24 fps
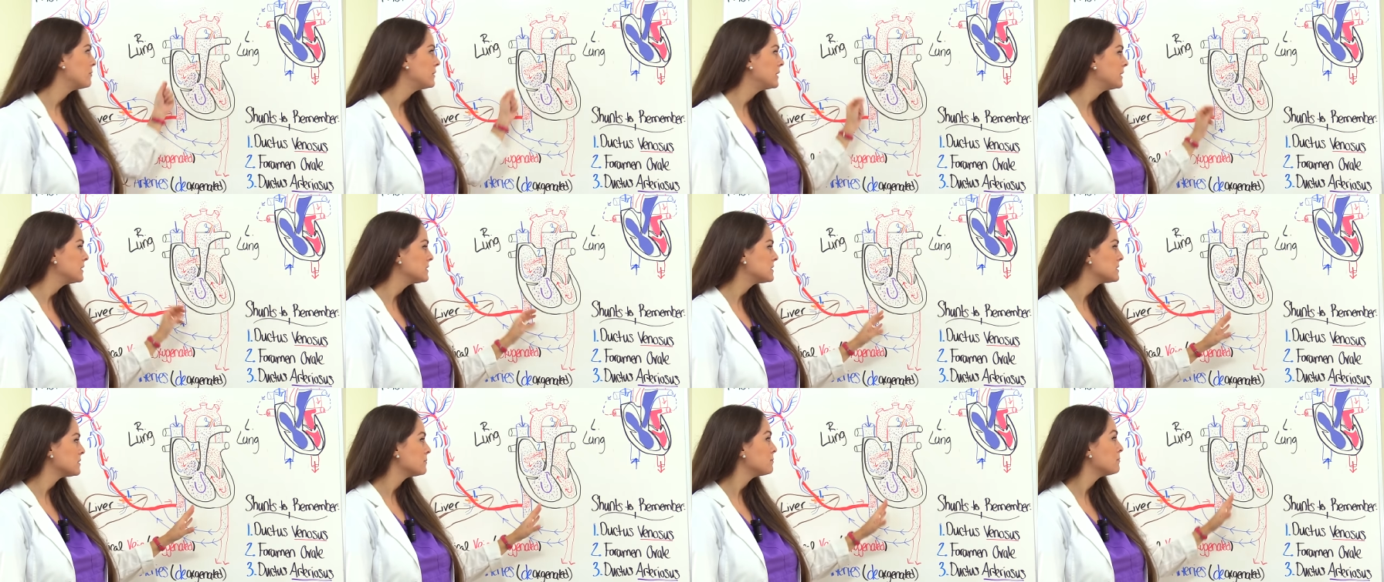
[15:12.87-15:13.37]
We
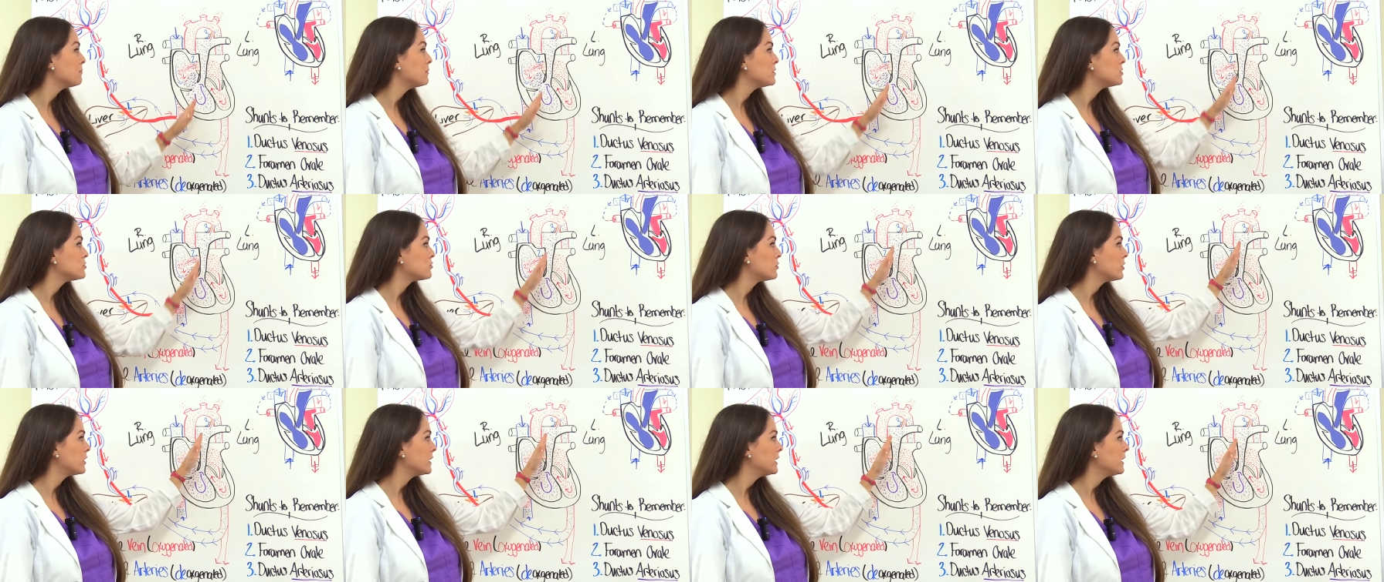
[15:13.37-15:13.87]
need to
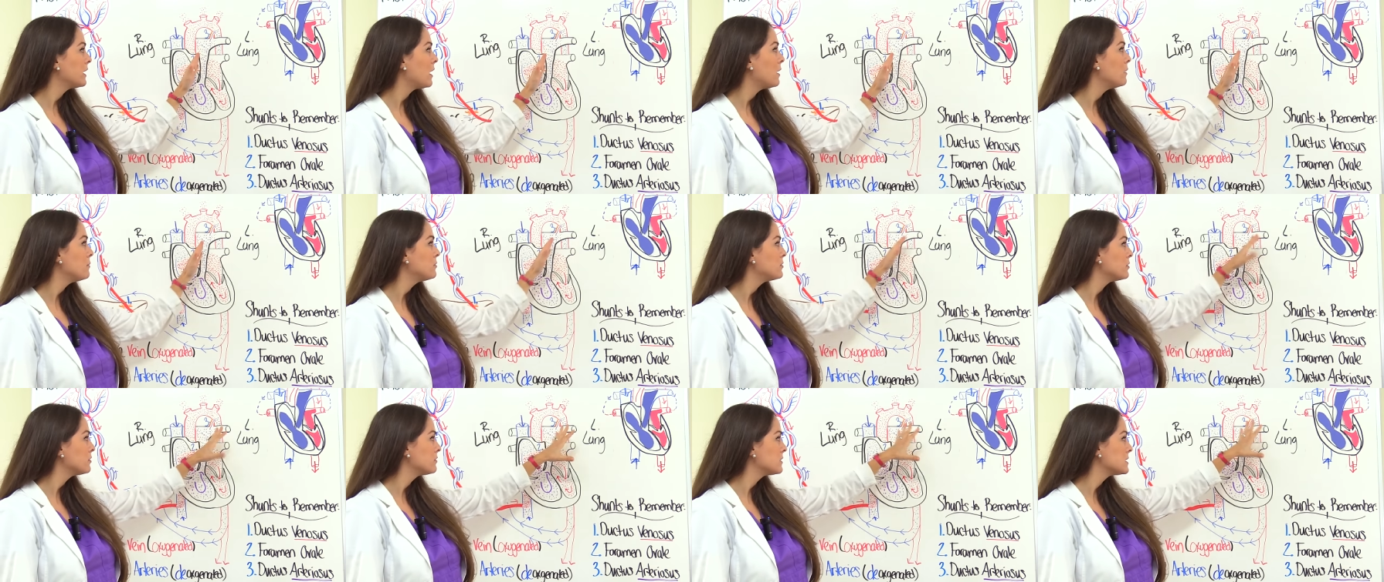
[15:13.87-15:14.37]
majority go
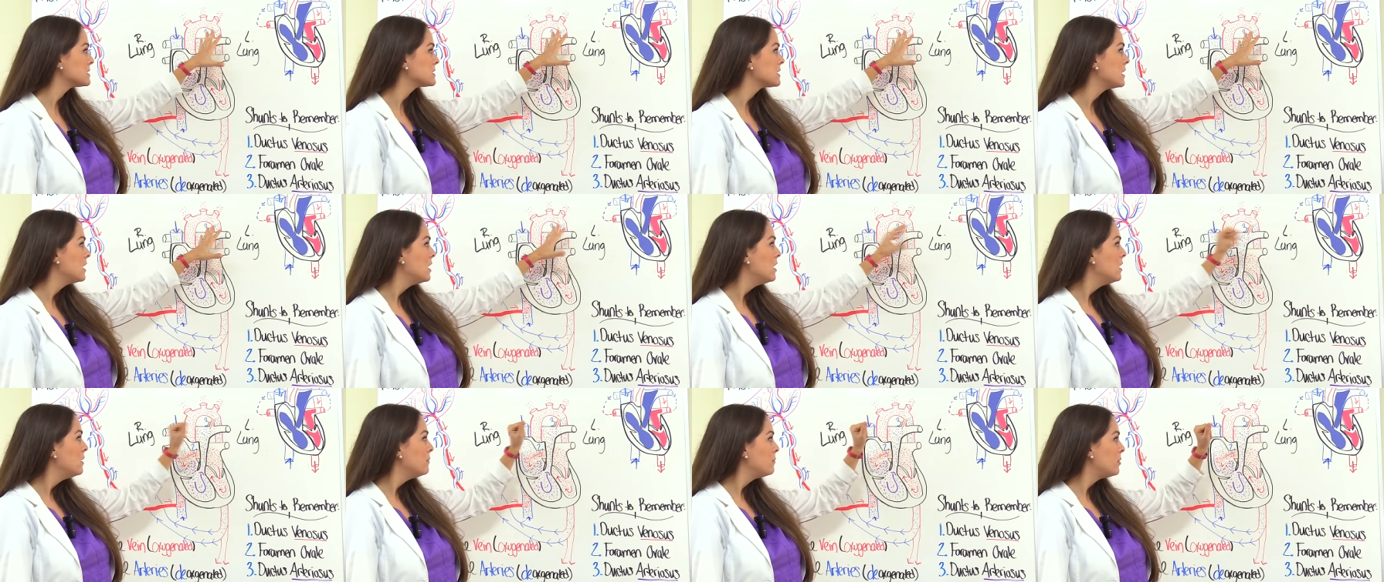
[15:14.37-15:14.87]
up through this
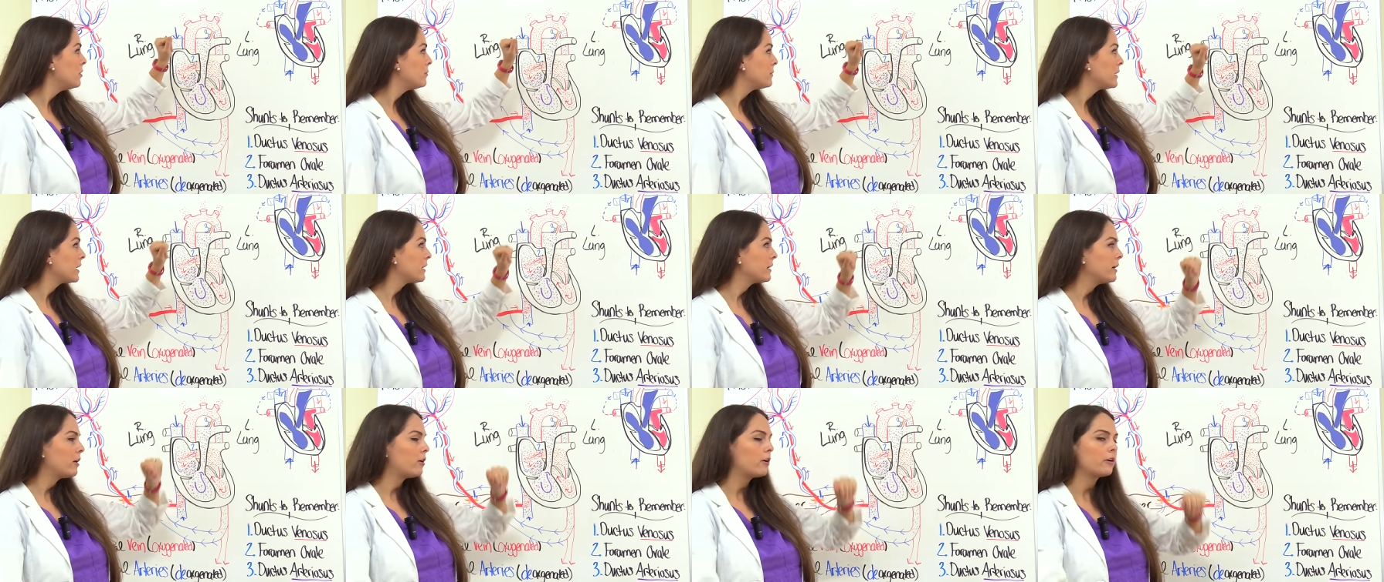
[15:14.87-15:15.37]

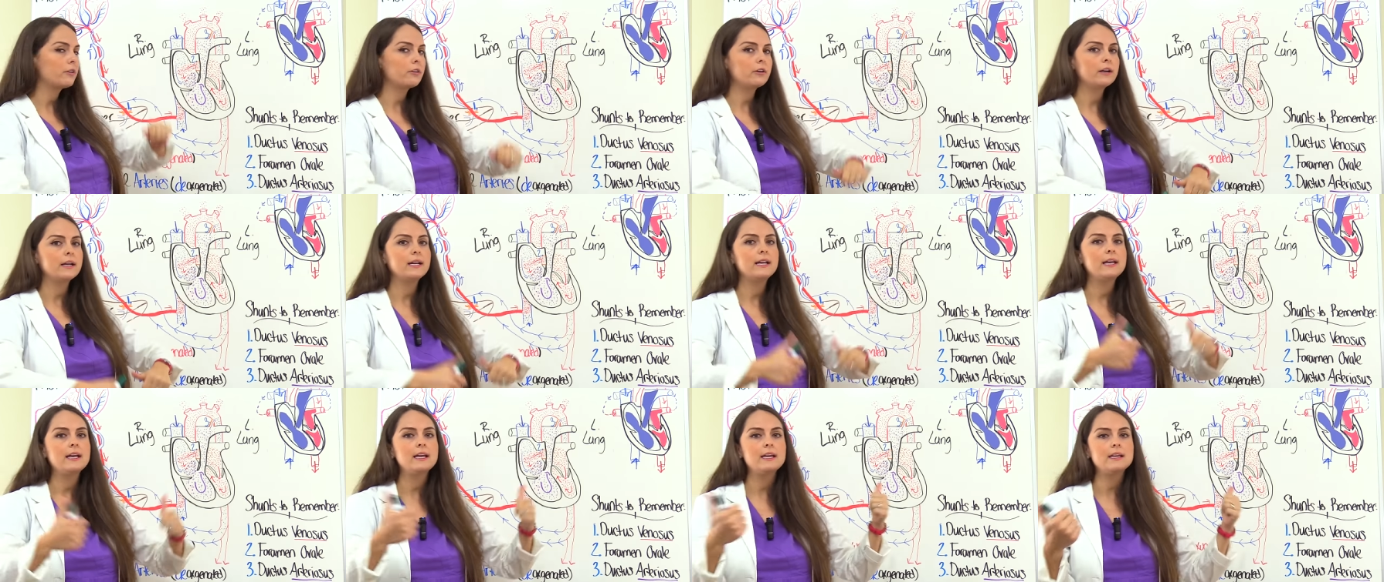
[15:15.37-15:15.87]
pulmonary
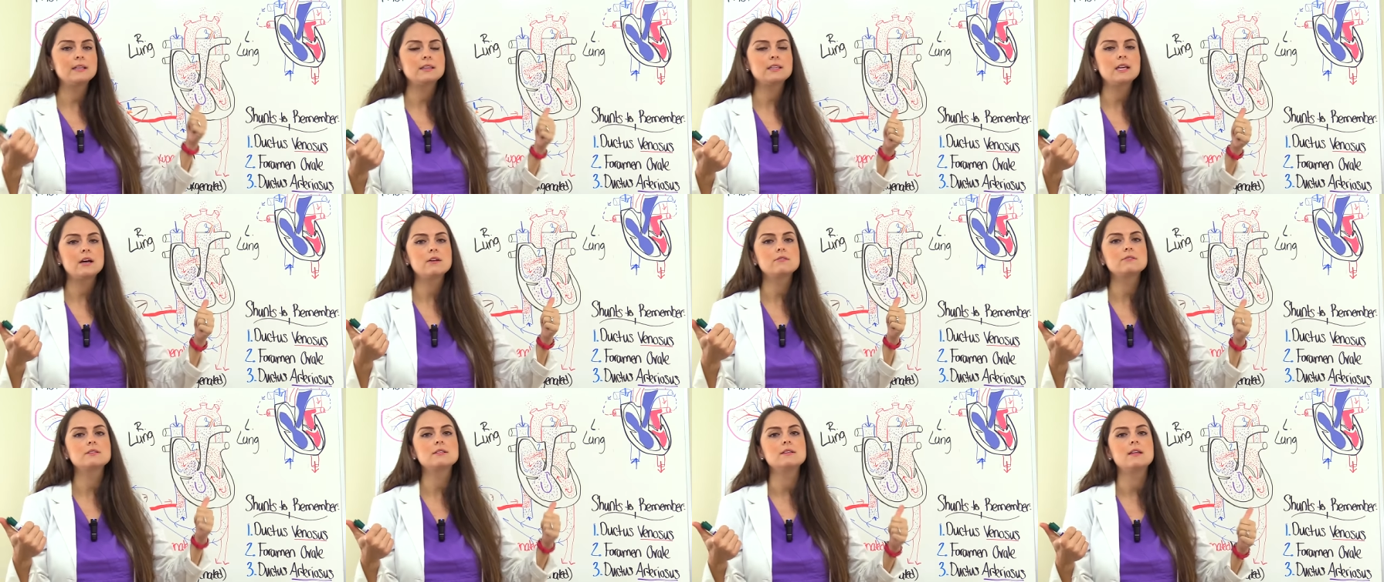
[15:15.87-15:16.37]
artery and hit
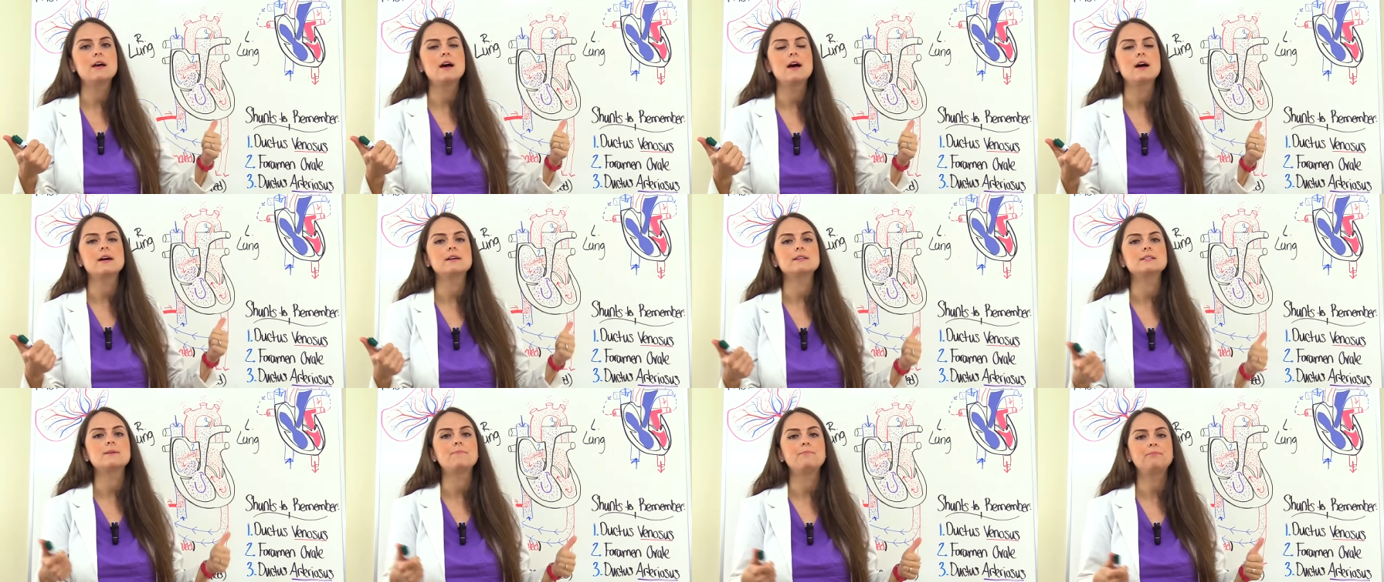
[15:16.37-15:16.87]
those
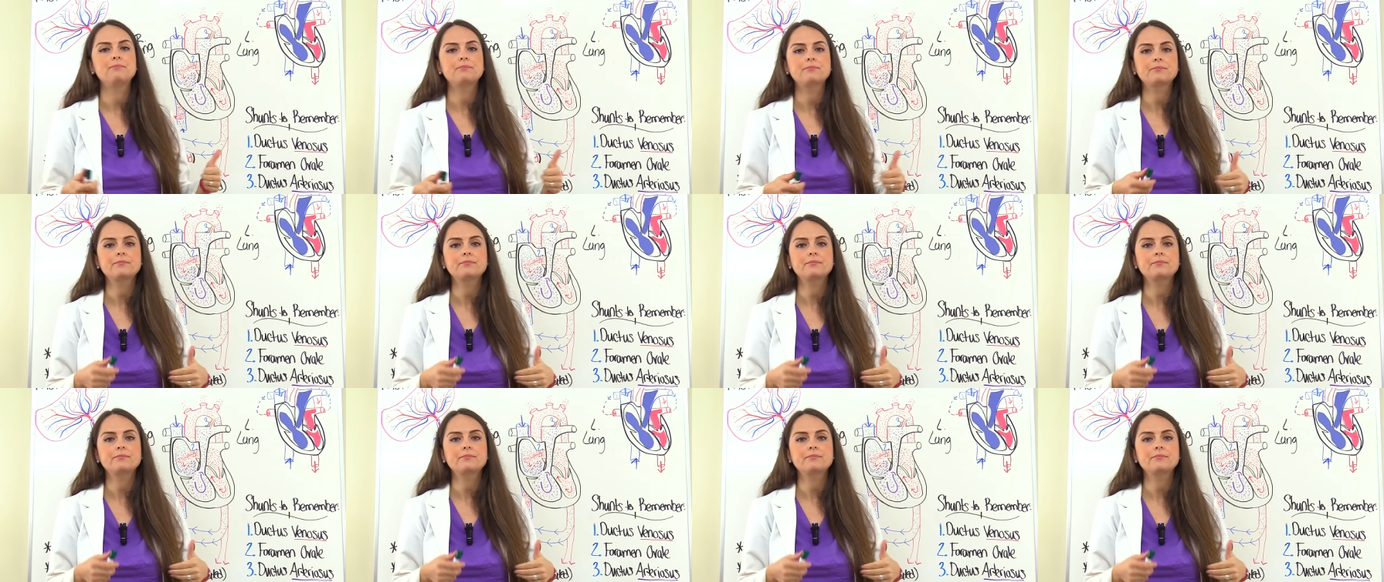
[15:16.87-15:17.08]
lungs.